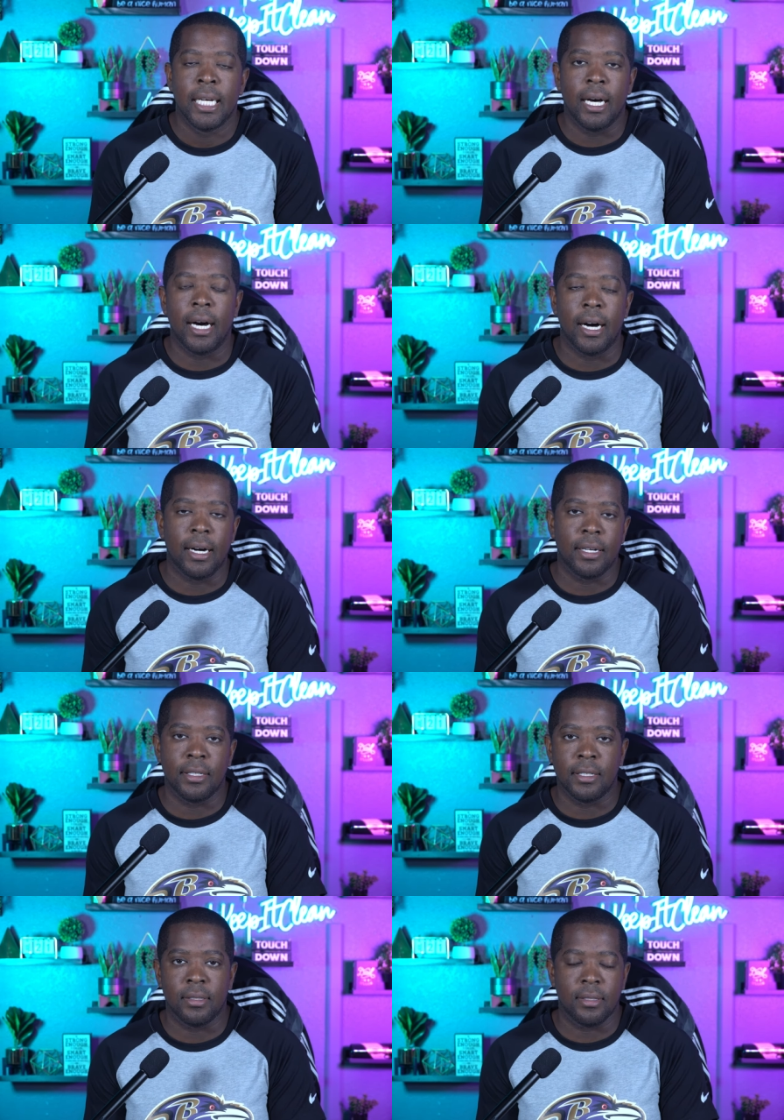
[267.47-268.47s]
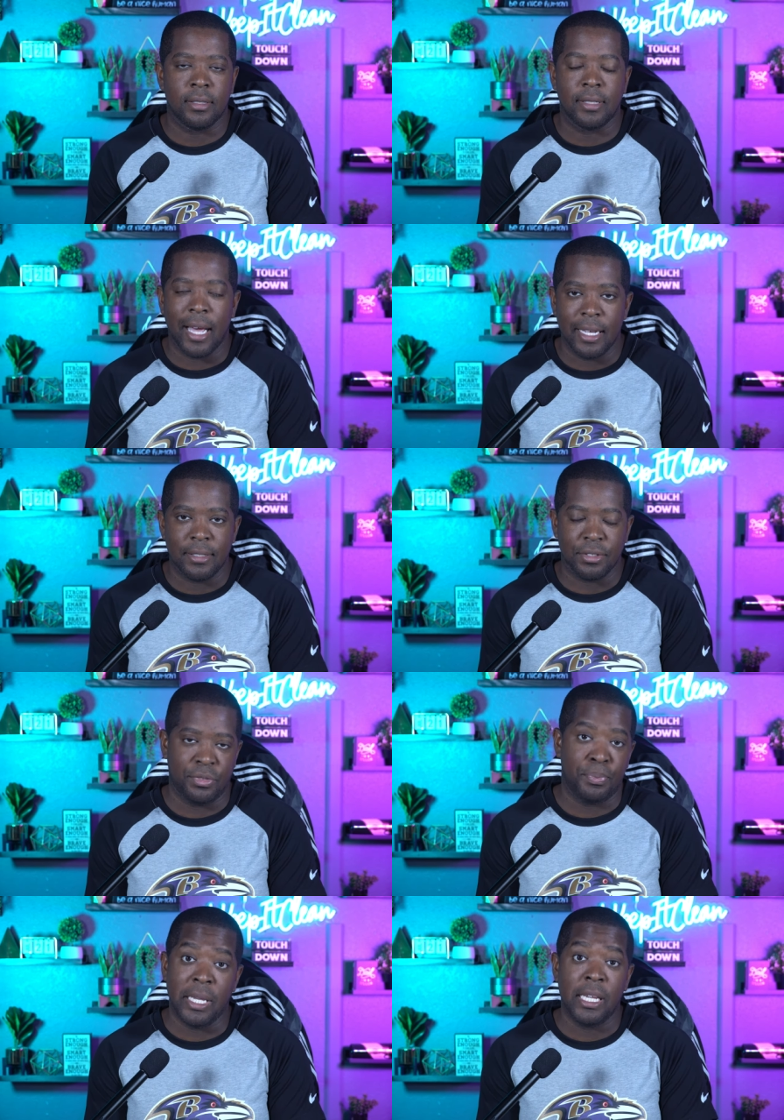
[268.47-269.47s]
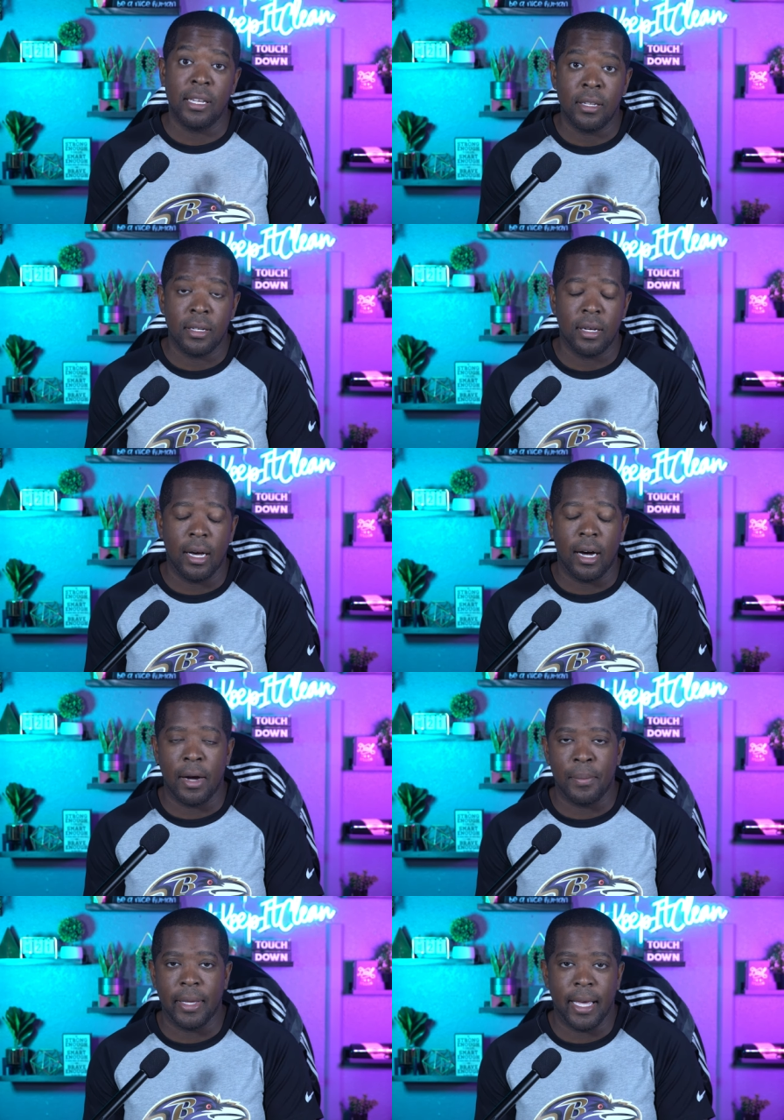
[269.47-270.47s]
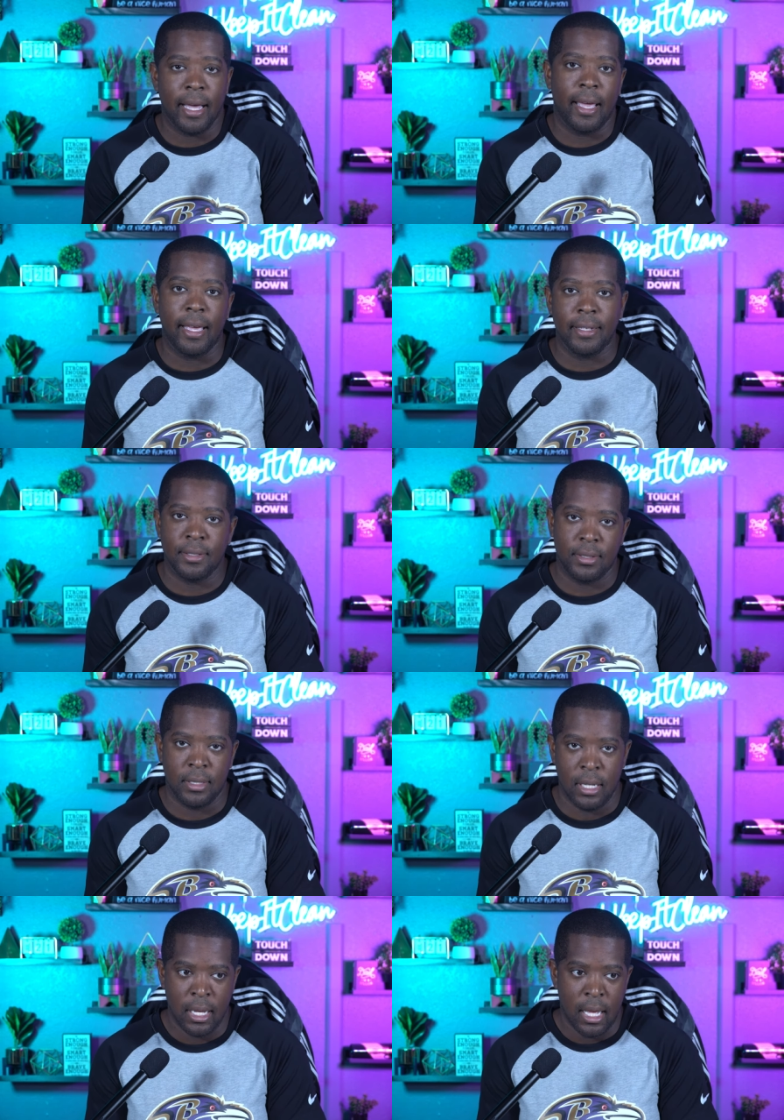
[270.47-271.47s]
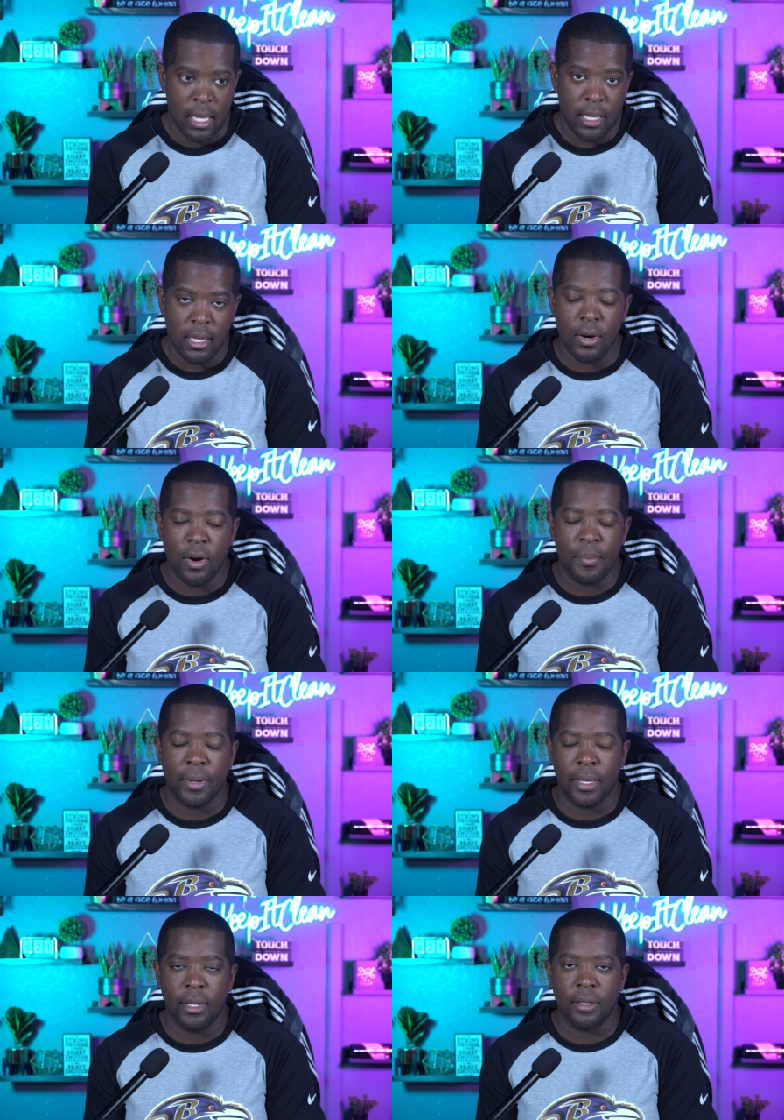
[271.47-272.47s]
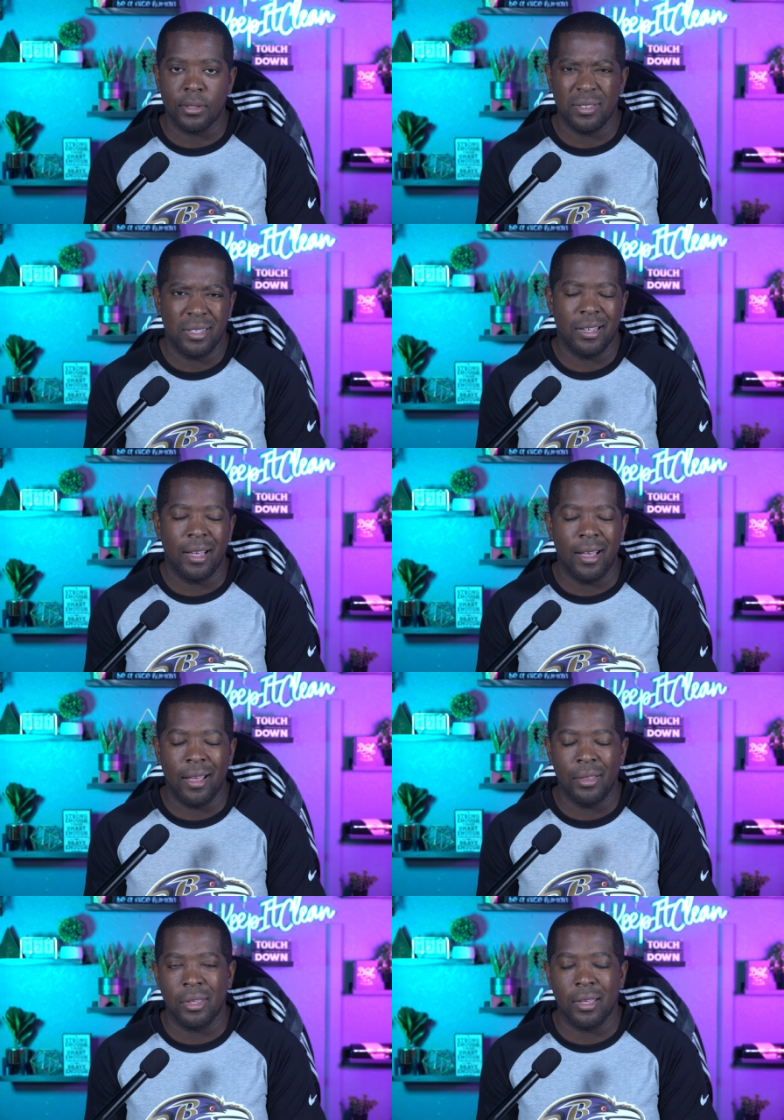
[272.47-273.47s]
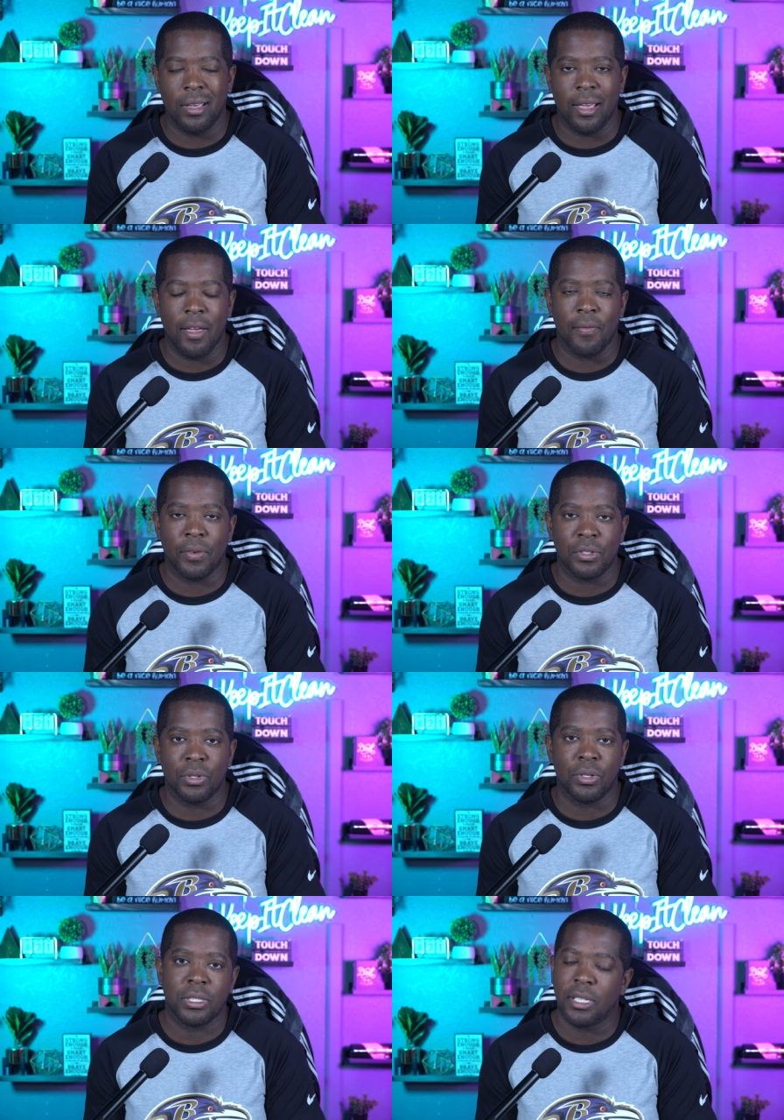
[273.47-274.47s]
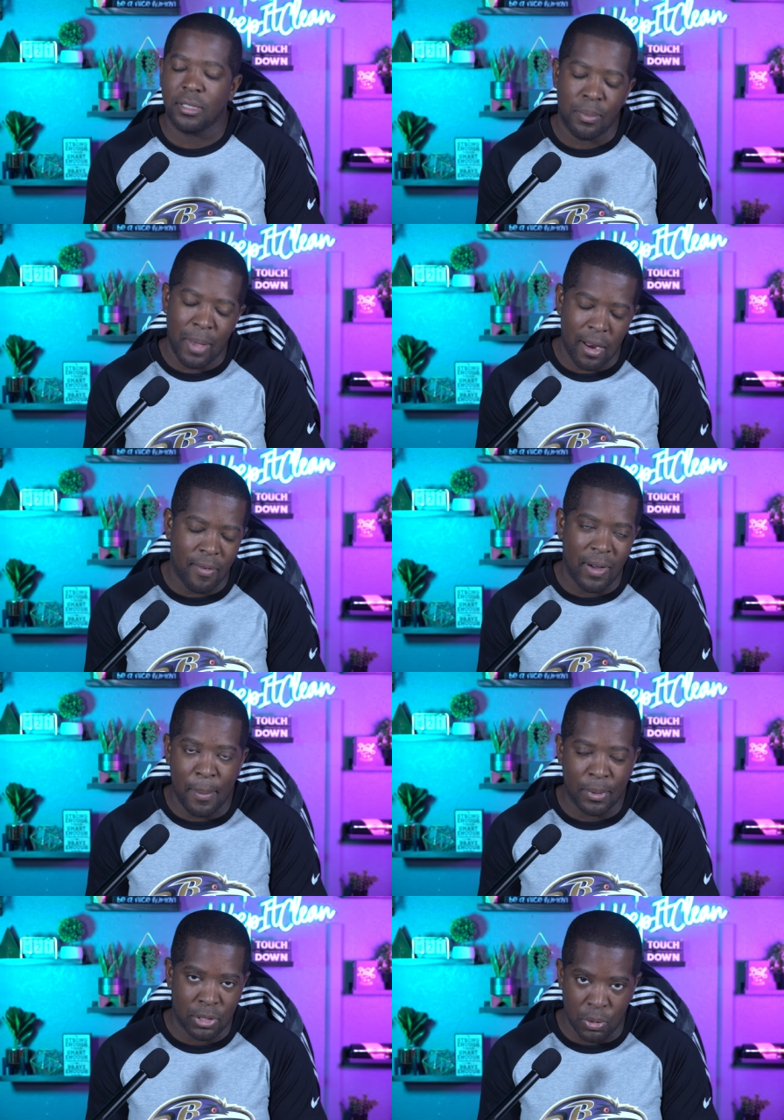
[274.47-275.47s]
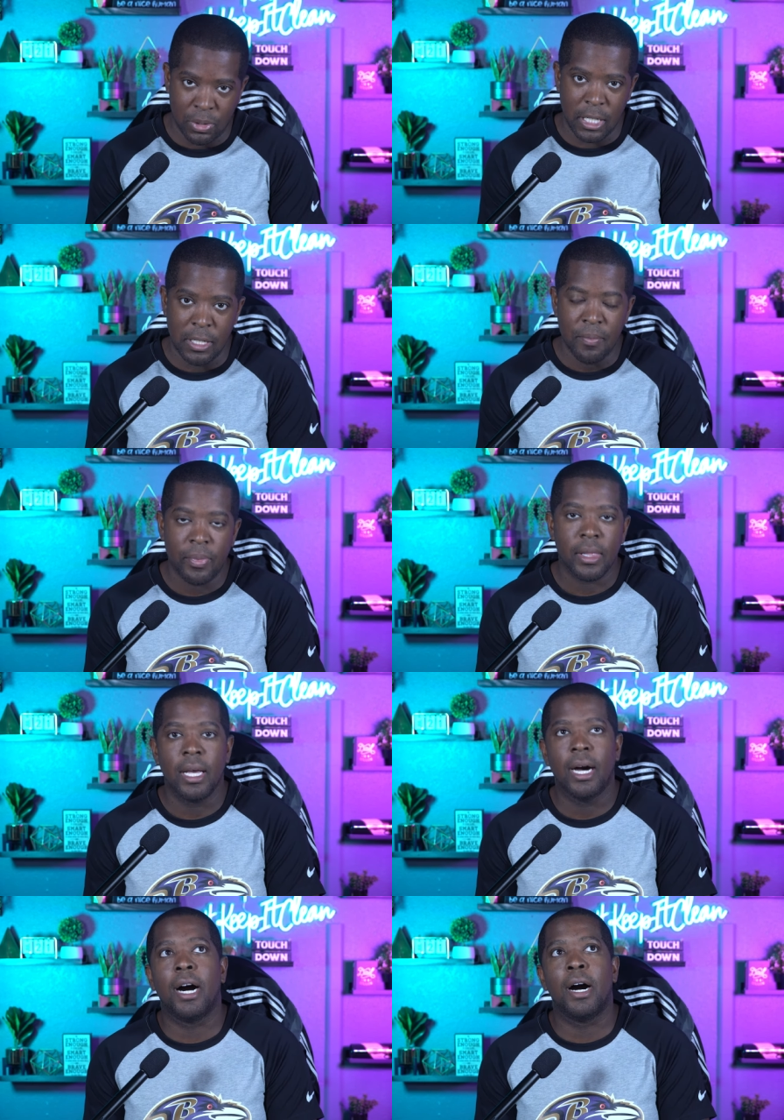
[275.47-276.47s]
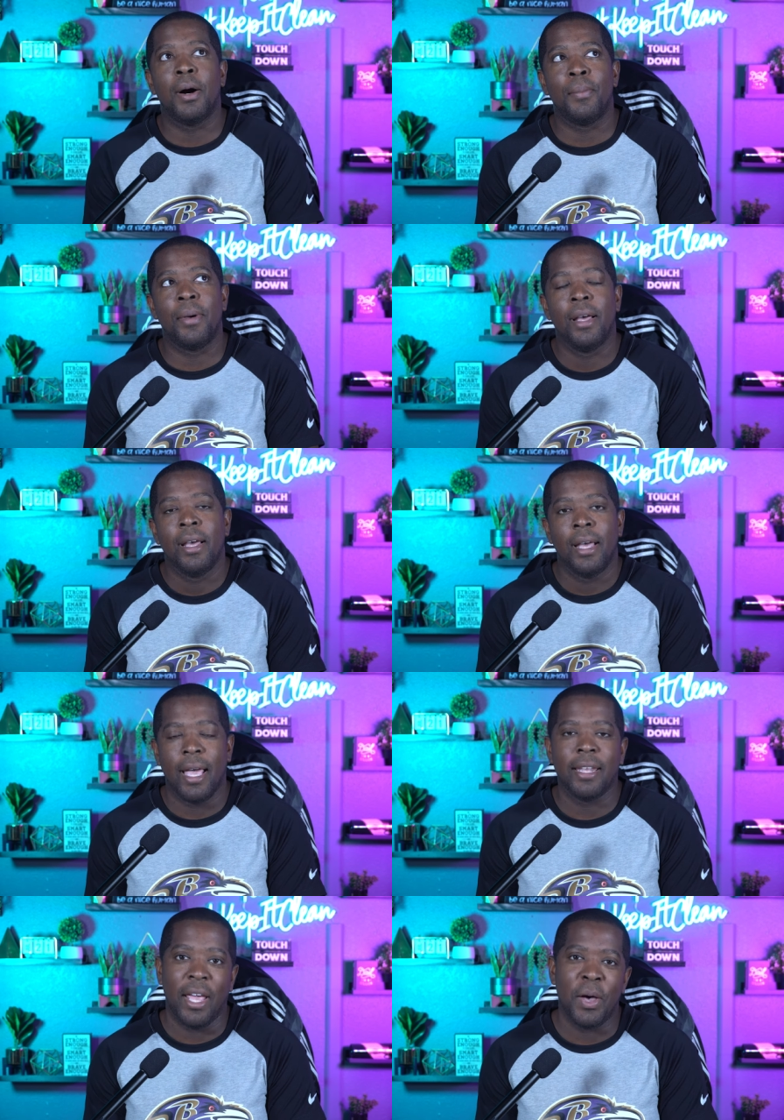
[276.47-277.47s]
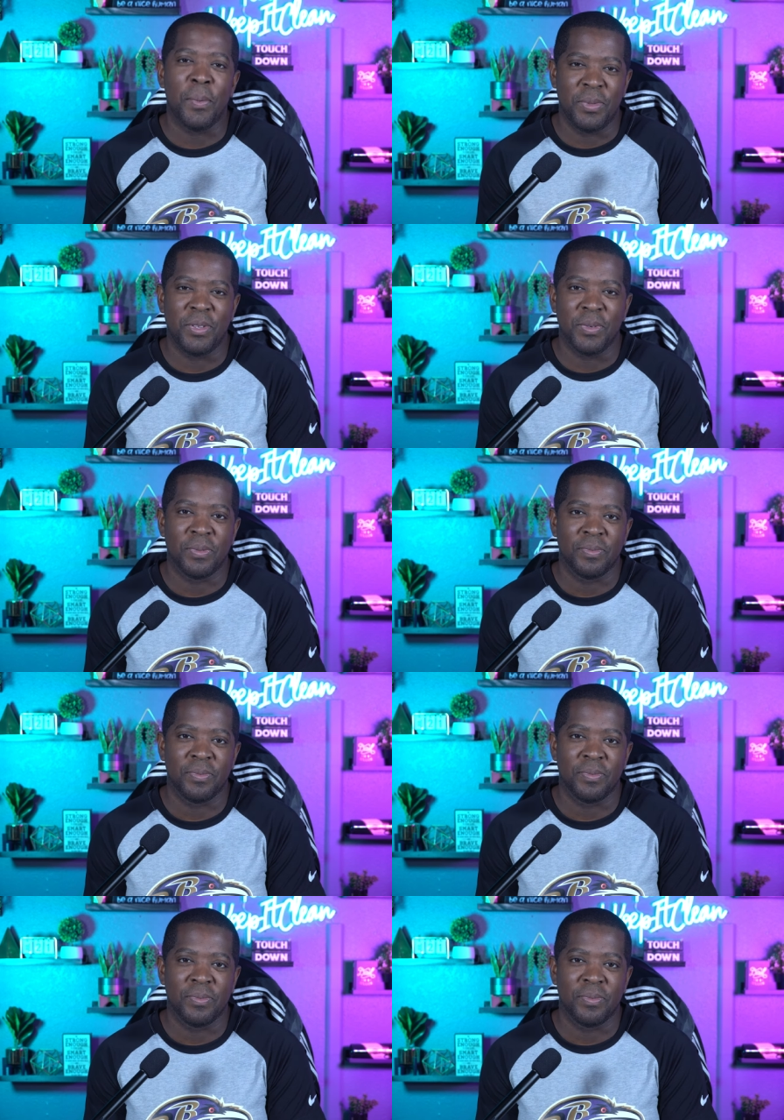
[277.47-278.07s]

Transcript: uh, the, the size, the speed. Um, he got hands. He'd go up and get it. So, yeah, I, I think he can for sure. It's just a matter of opportunity um, and help, too.